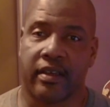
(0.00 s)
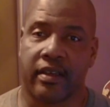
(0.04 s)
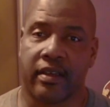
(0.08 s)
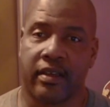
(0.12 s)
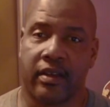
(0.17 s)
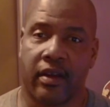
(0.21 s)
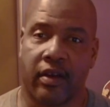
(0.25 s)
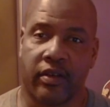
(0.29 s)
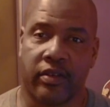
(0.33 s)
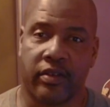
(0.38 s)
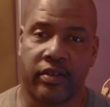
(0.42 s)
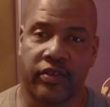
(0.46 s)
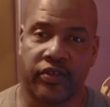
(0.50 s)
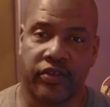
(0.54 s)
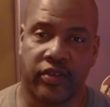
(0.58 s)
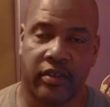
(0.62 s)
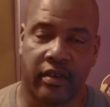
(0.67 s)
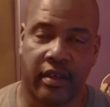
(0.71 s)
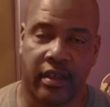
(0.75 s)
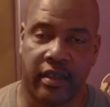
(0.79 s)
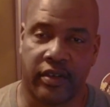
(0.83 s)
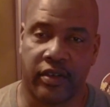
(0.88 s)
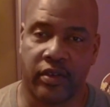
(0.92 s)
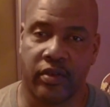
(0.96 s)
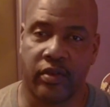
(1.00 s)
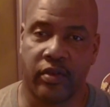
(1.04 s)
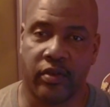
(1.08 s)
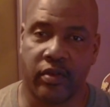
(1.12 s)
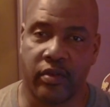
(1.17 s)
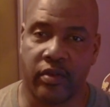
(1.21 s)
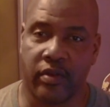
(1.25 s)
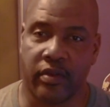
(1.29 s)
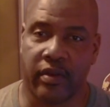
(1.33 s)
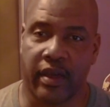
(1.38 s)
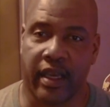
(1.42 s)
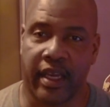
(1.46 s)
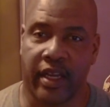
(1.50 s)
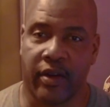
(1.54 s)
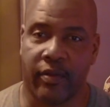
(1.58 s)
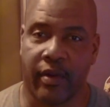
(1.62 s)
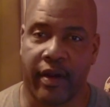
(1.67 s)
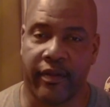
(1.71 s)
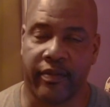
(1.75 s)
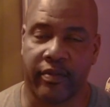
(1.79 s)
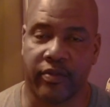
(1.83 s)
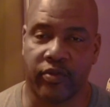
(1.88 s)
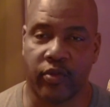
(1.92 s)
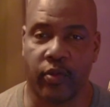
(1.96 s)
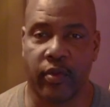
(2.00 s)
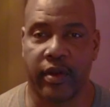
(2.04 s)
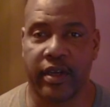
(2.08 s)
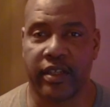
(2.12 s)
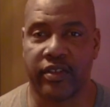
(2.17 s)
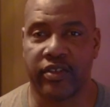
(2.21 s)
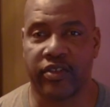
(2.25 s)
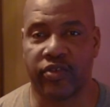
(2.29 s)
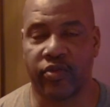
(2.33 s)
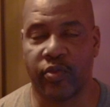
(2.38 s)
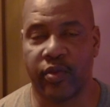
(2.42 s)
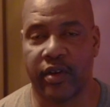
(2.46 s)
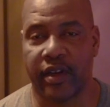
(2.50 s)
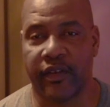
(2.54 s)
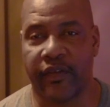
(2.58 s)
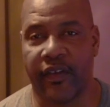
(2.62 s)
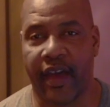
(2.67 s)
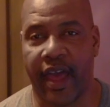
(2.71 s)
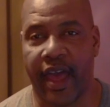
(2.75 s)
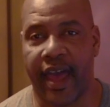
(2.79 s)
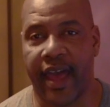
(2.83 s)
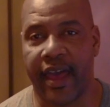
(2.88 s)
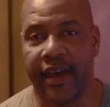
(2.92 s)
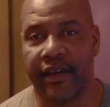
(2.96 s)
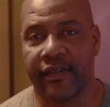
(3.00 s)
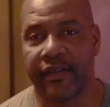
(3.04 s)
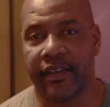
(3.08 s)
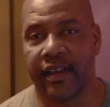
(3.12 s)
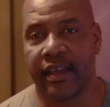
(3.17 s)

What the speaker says: you know, you should do anywhere from 20 to 25.